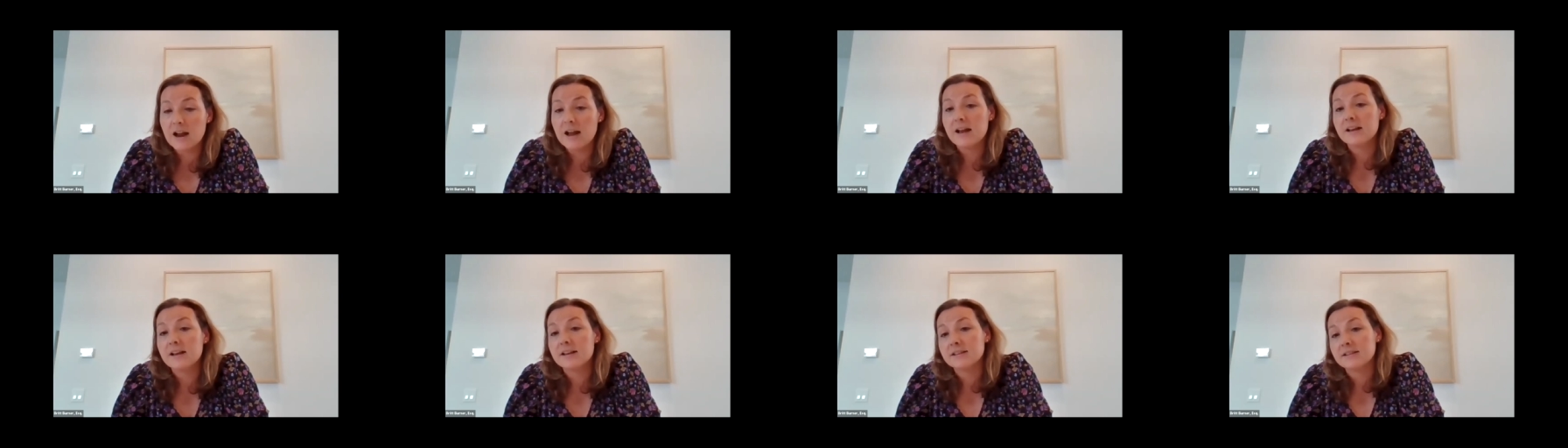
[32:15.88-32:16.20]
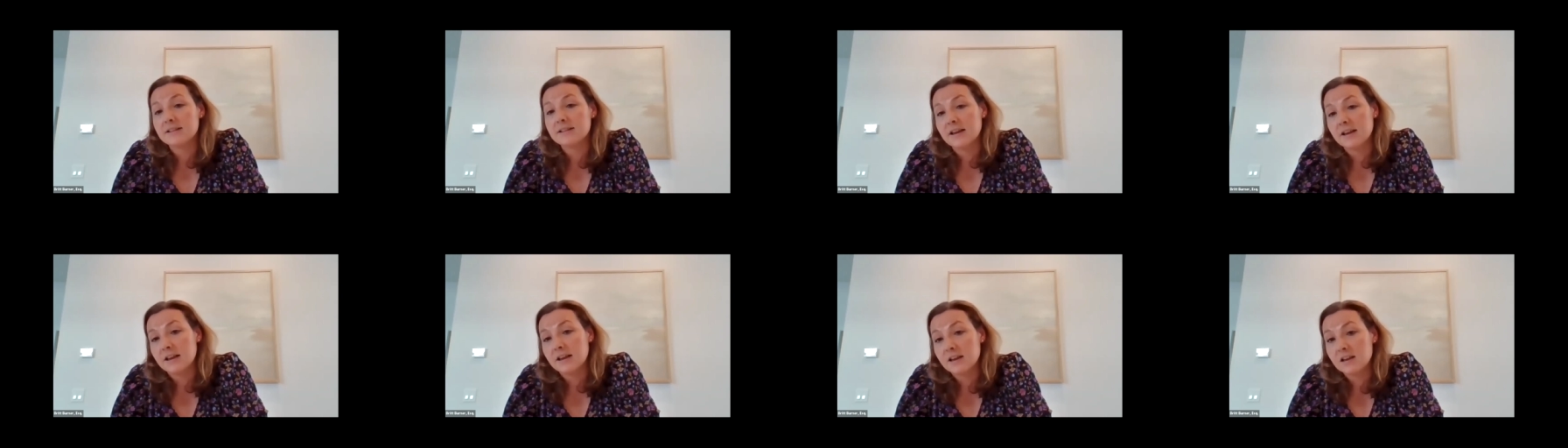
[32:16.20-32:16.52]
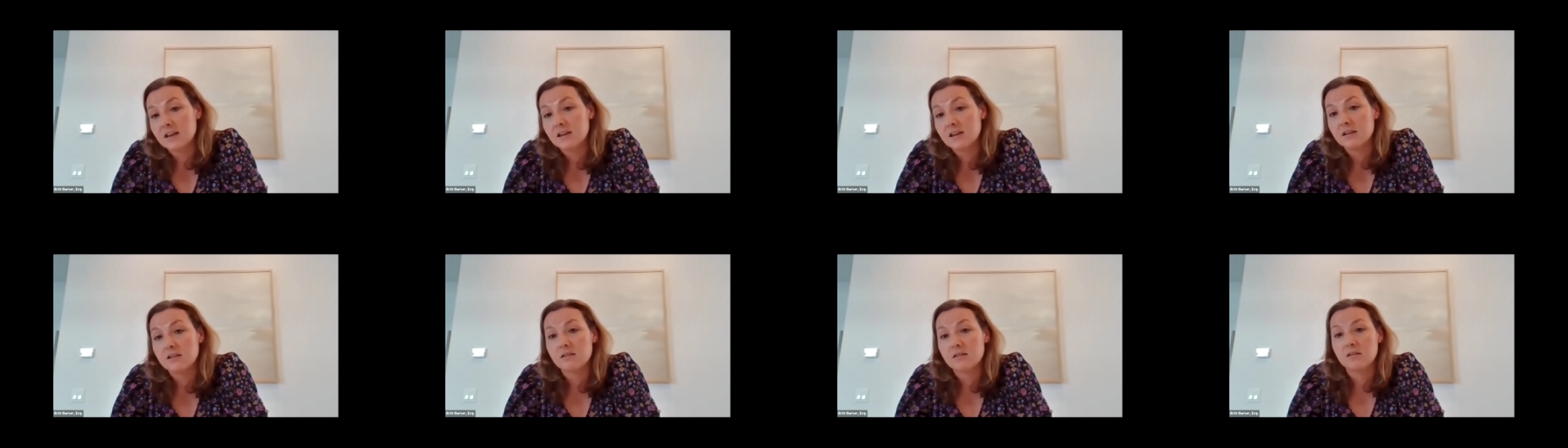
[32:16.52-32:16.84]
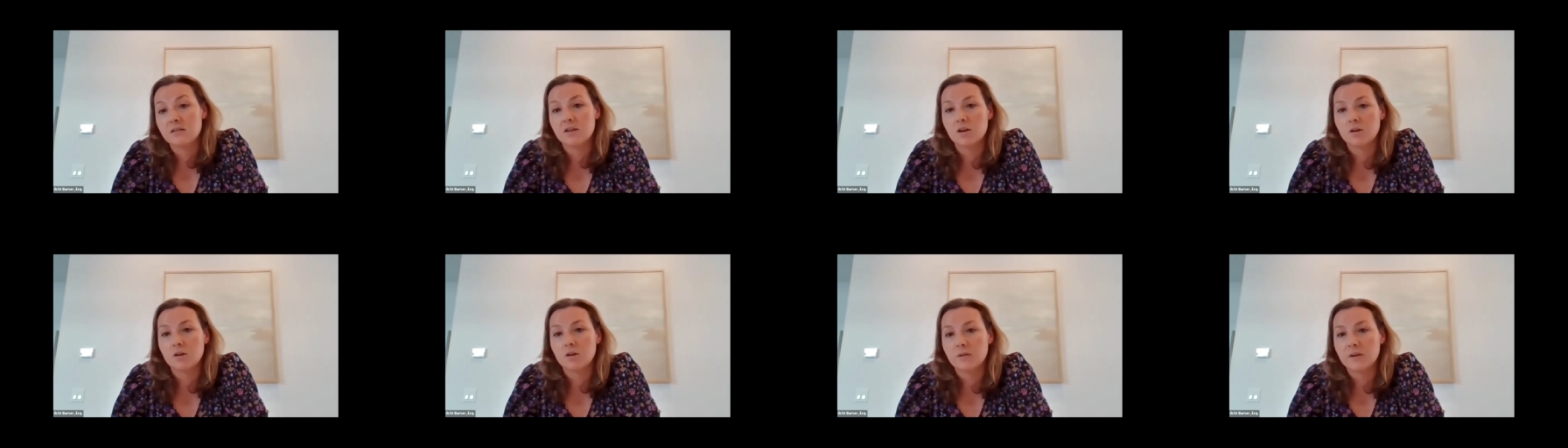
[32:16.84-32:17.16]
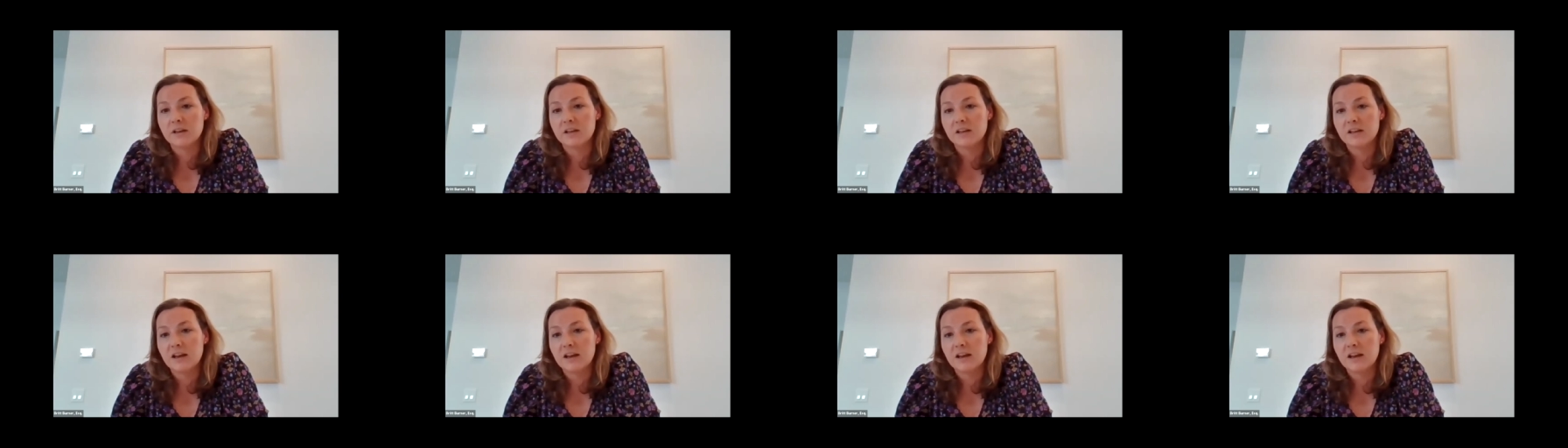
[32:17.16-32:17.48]
as a, you know,
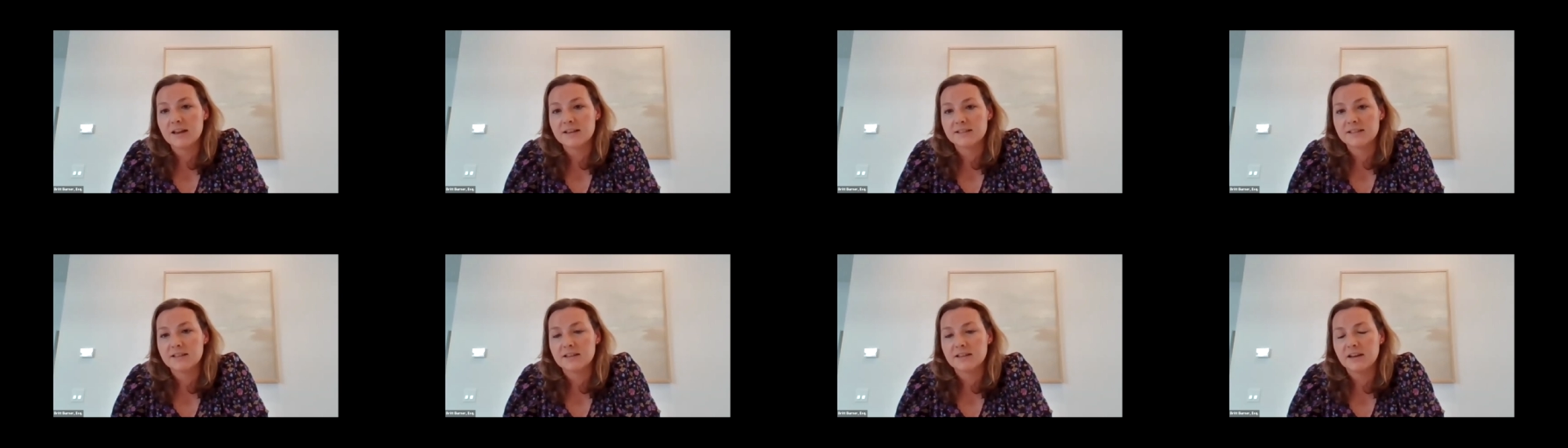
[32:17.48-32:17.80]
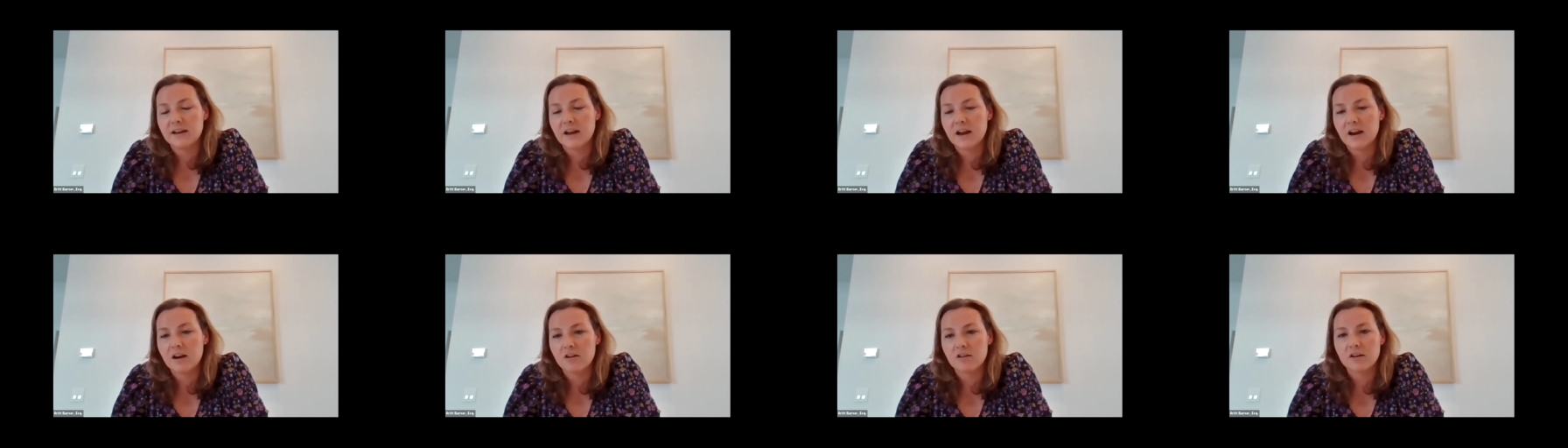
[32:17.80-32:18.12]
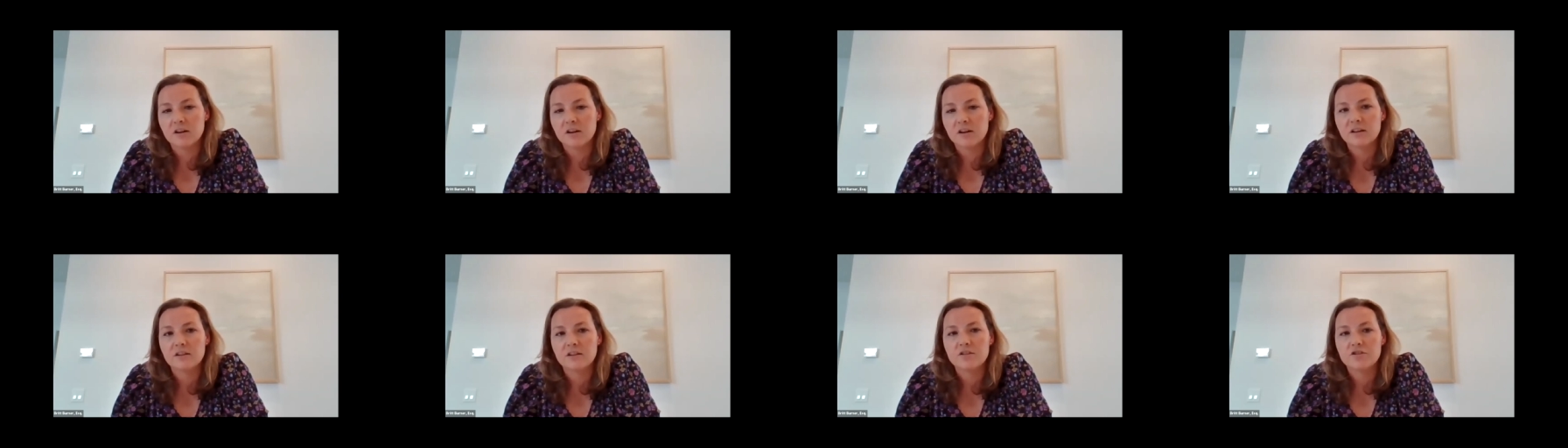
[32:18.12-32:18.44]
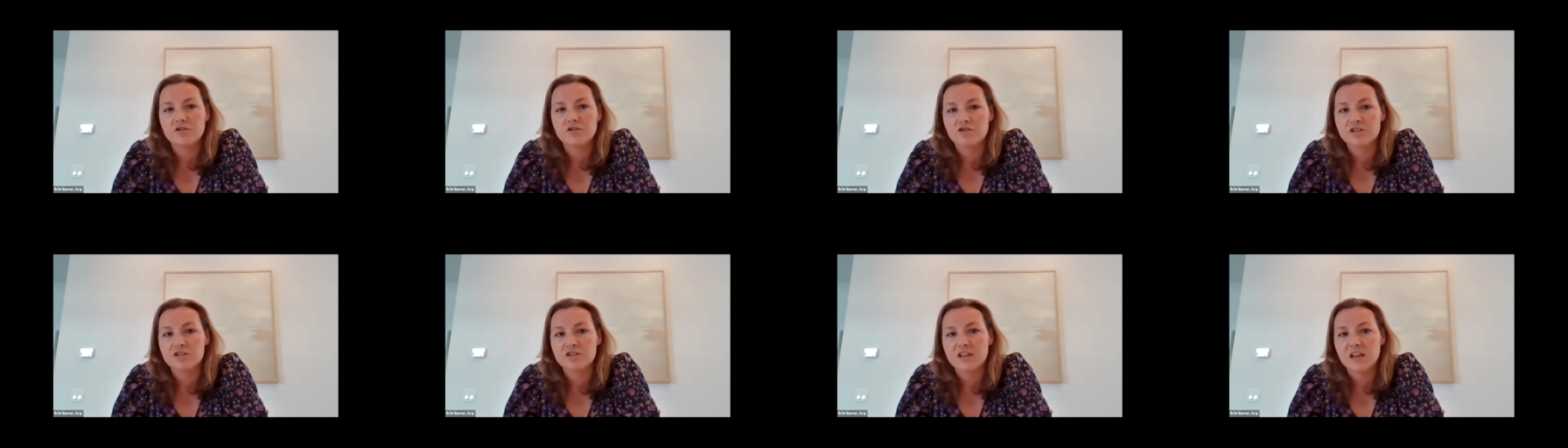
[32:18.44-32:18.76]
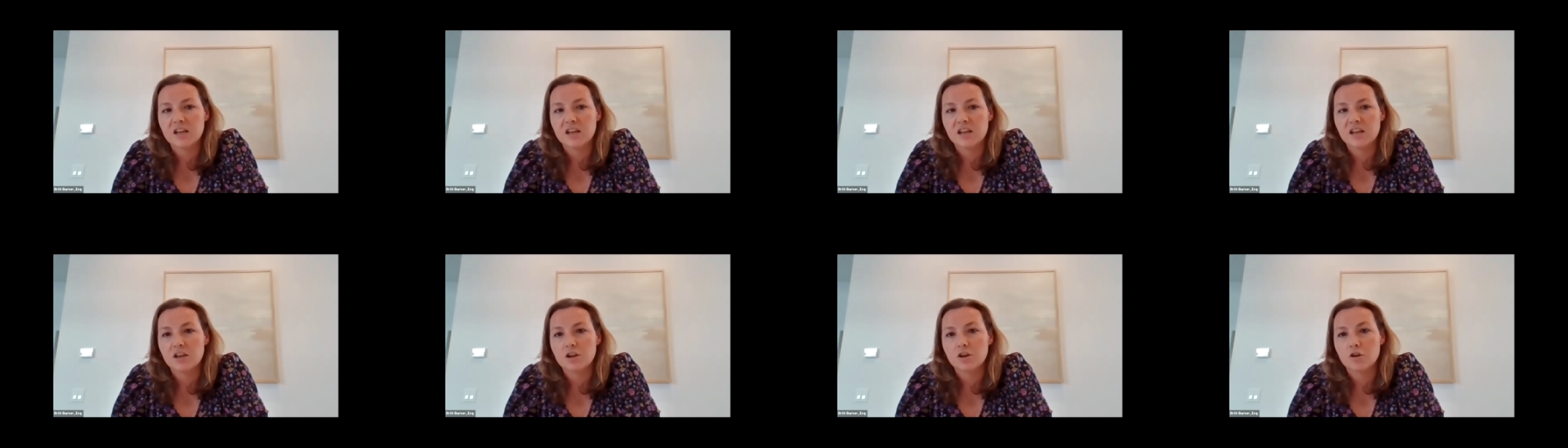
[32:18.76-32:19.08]
in, as an inherited, and you're
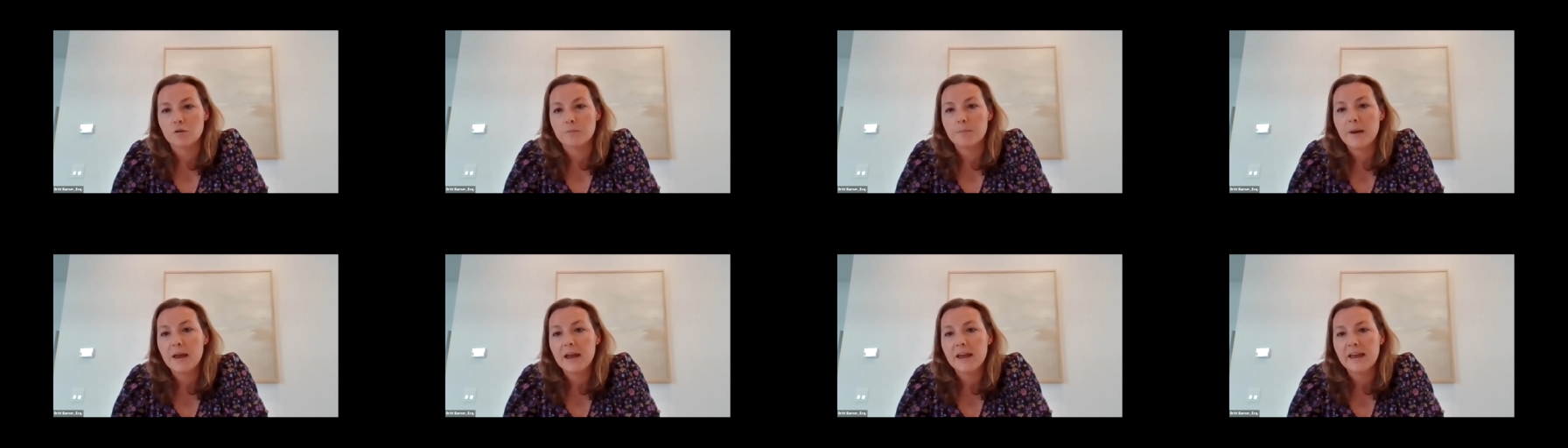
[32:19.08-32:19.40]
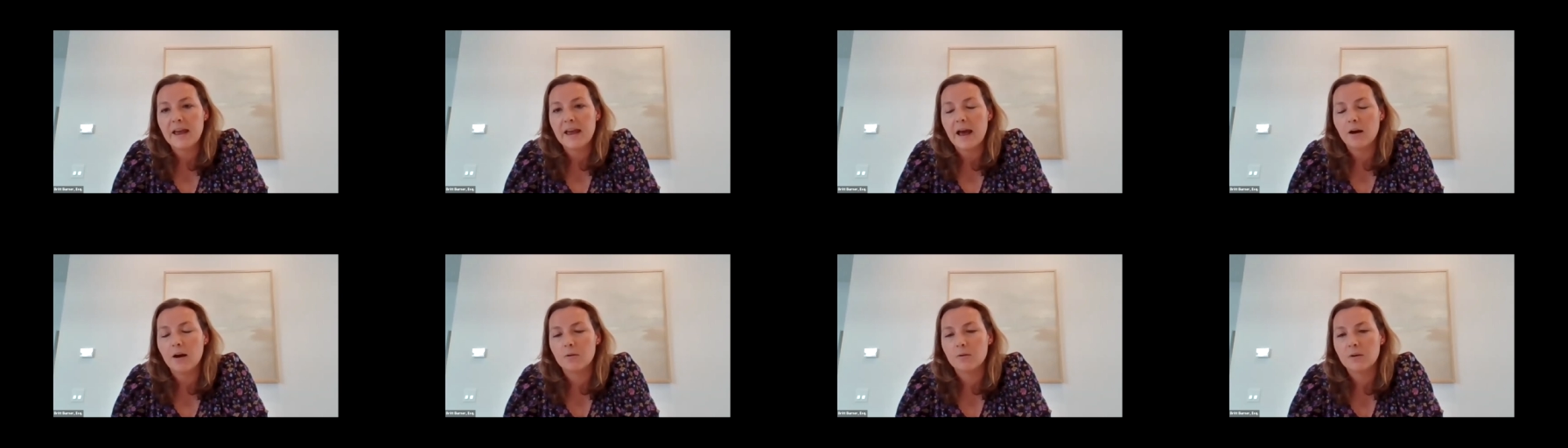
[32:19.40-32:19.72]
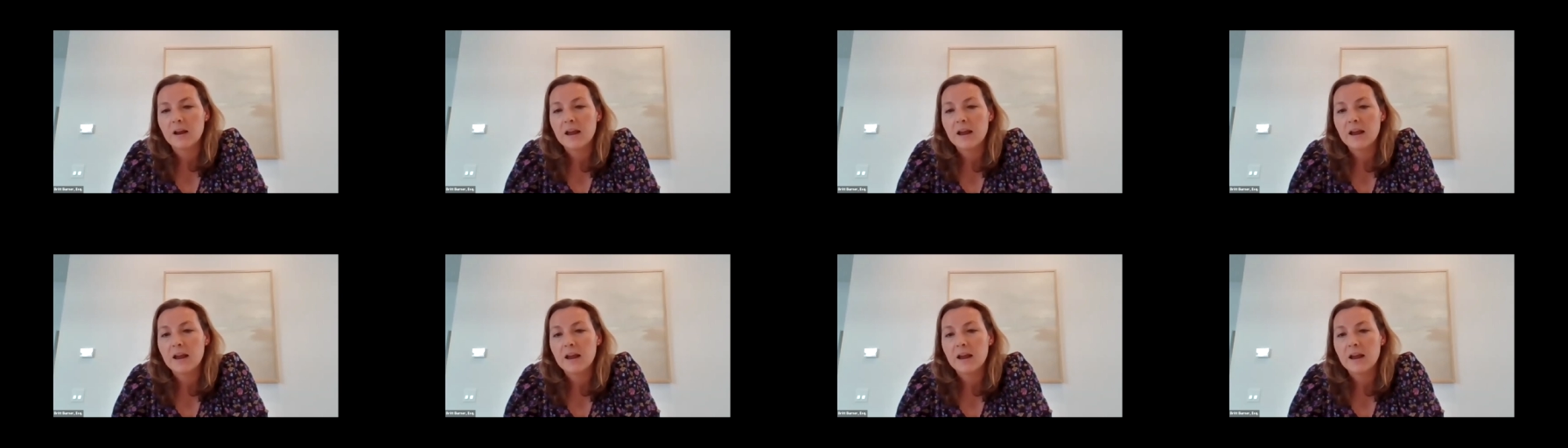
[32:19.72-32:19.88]
taking your payout,